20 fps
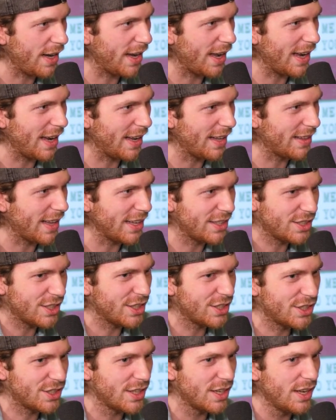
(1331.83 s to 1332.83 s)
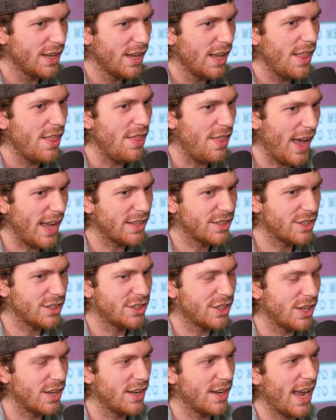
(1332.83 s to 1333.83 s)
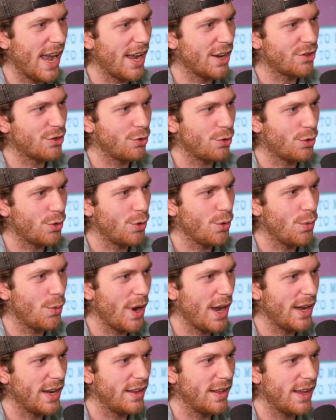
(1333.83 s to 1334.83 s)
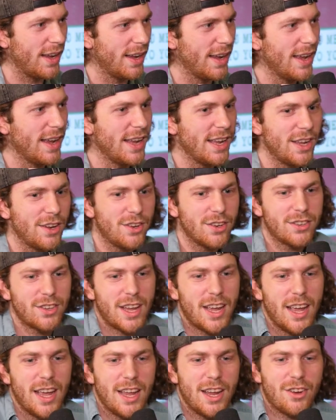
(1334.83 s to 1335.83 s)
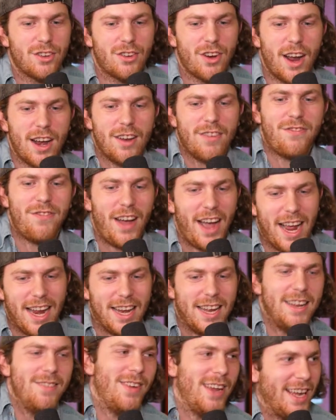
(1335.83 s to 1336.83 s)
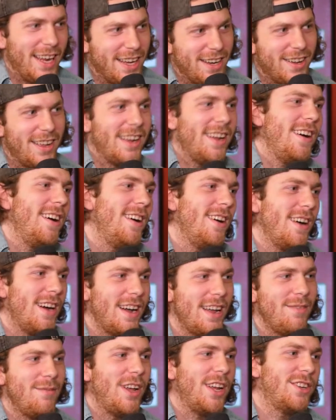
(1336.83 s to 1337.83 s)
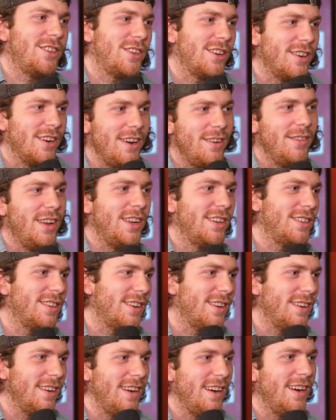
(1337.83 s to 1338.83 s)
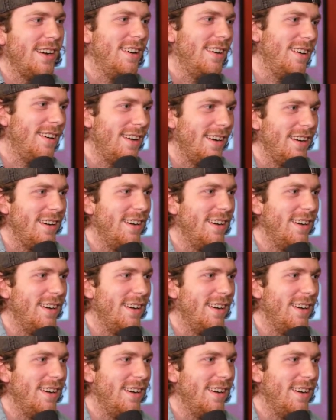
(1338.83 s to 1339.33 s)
And oh like, yeah, that's just that's such a natural, cool way to like you just like you're trying to fight it, man. You're like, ah, oh, I'm not sure, I'm not sure, oh,